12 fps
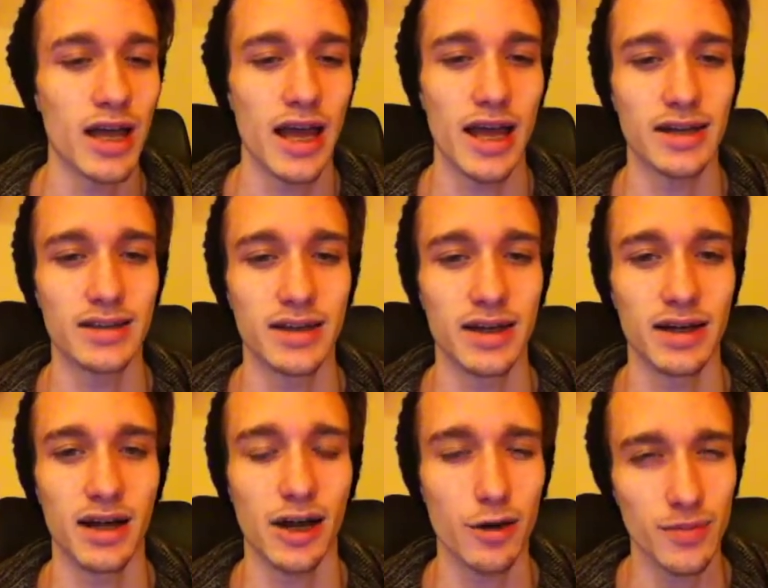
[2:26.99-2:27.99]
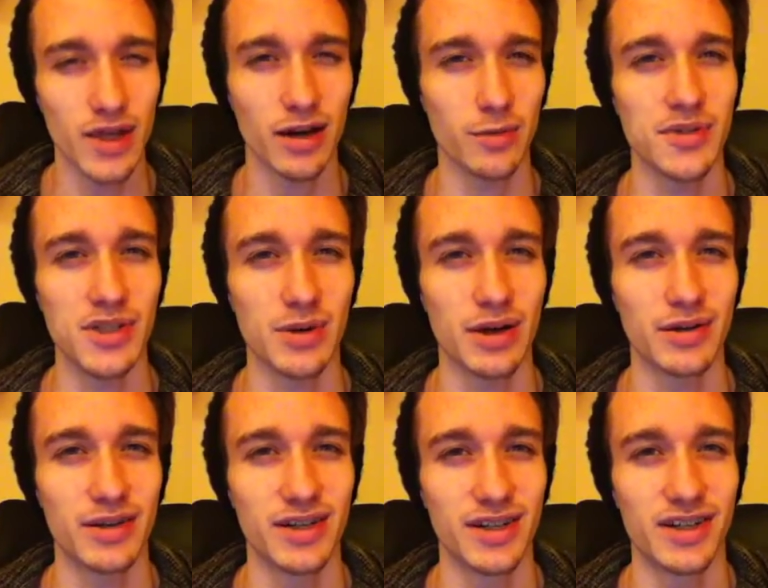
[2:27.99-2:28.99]
And I hope that helps you out,
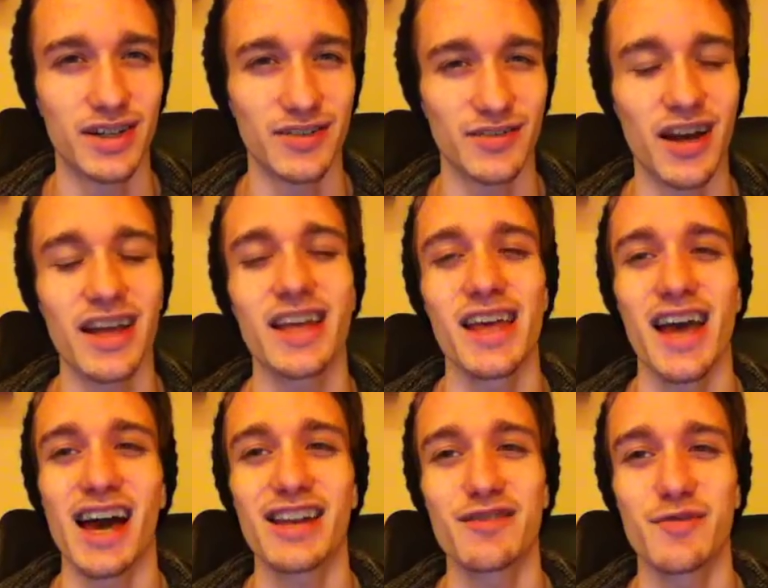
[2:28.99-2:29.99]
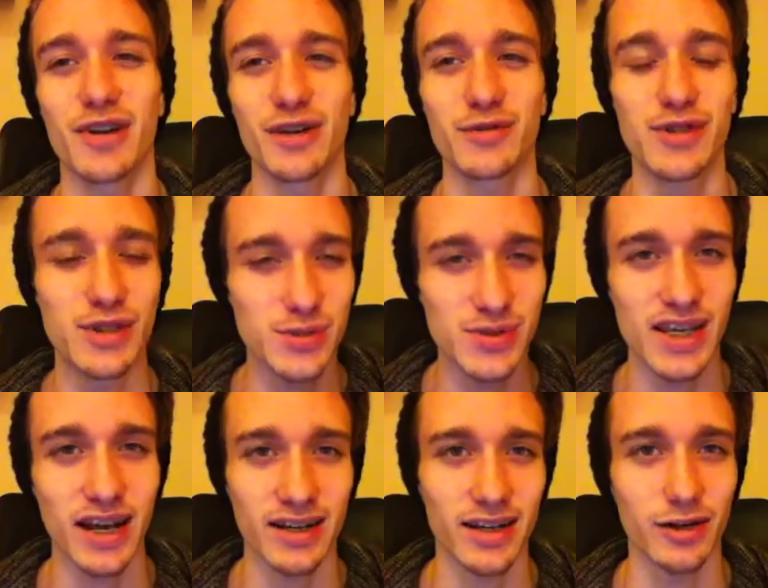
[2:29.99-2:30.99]
right? I didn't want to go too
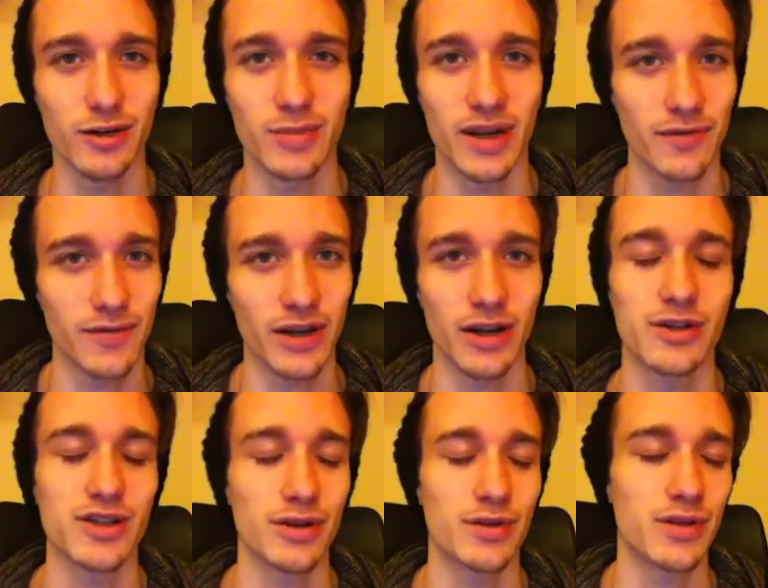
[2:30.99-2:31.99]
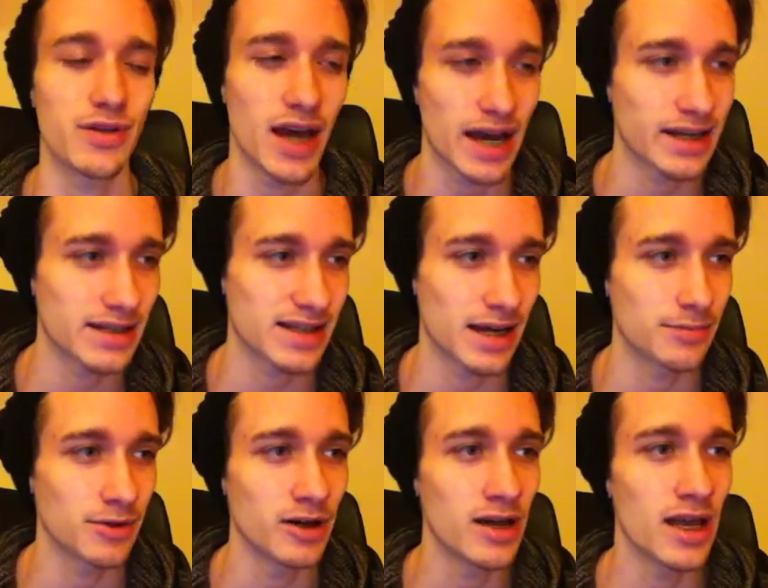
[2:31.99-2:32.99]
technical, but I figured I'd share with you that
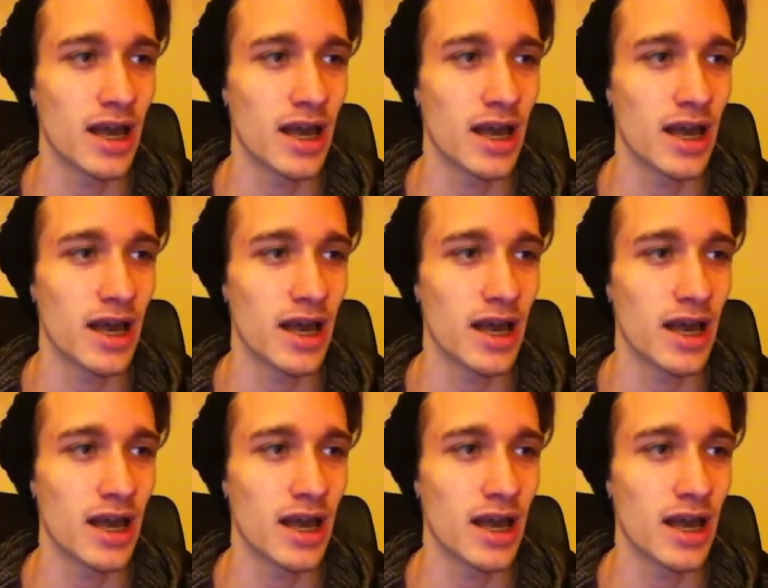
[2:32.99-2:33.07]
example.